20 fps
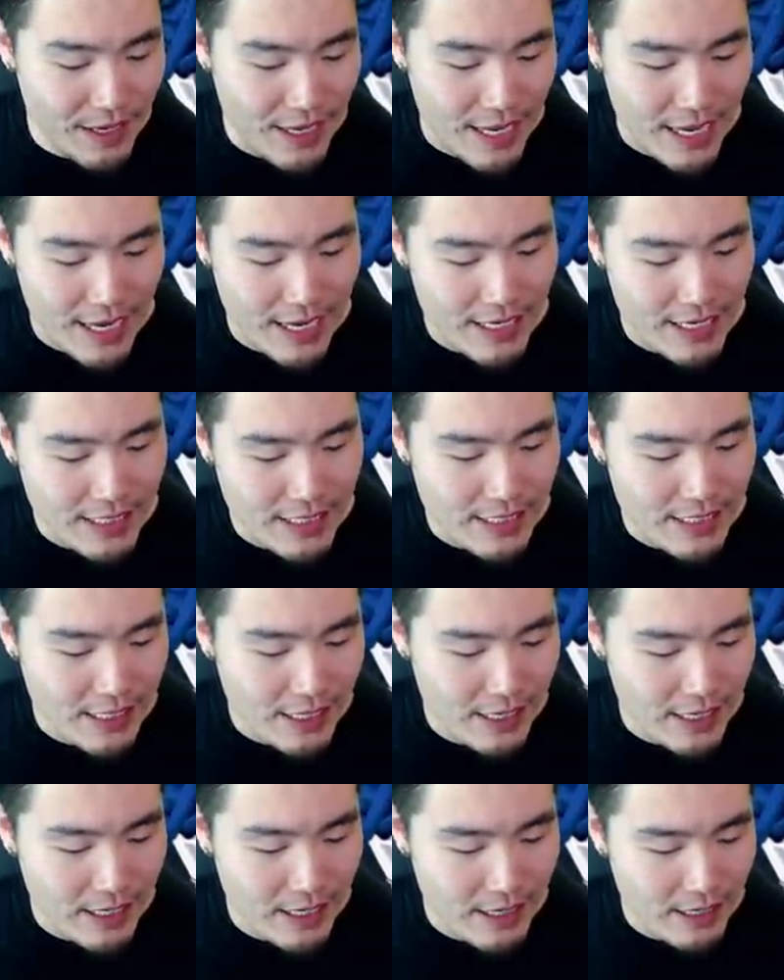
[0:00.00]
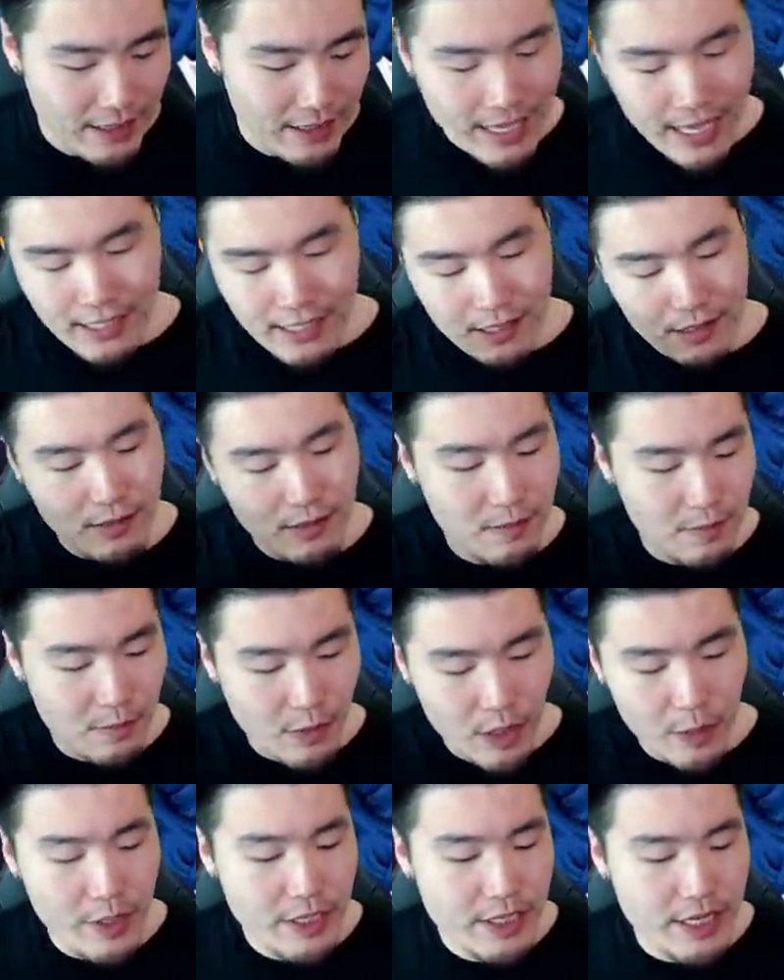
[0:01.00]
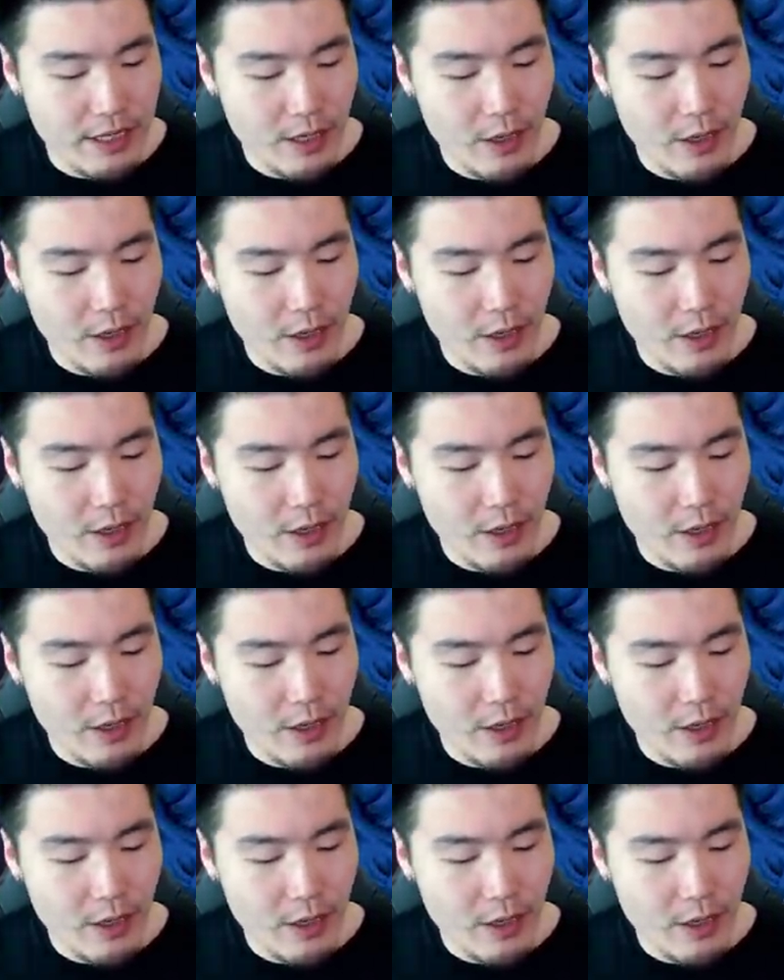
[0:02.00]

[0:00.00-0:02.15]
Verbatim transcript: And uh, that's pretty much it.